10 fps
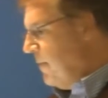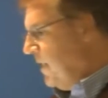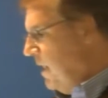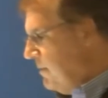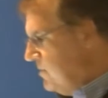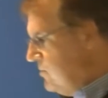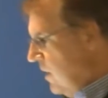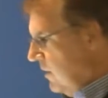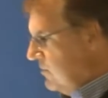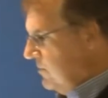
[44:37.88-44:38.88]
become a
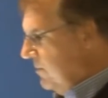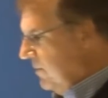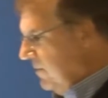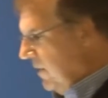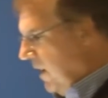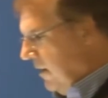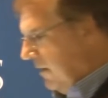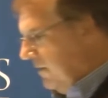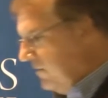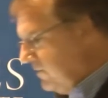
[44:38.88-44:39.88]
judge,
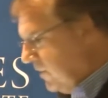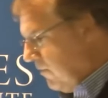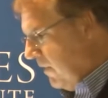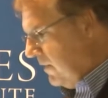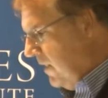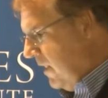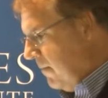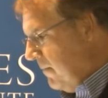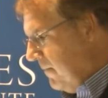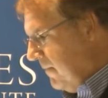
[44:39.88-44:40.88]
this is a great
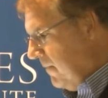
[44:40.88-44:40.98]
name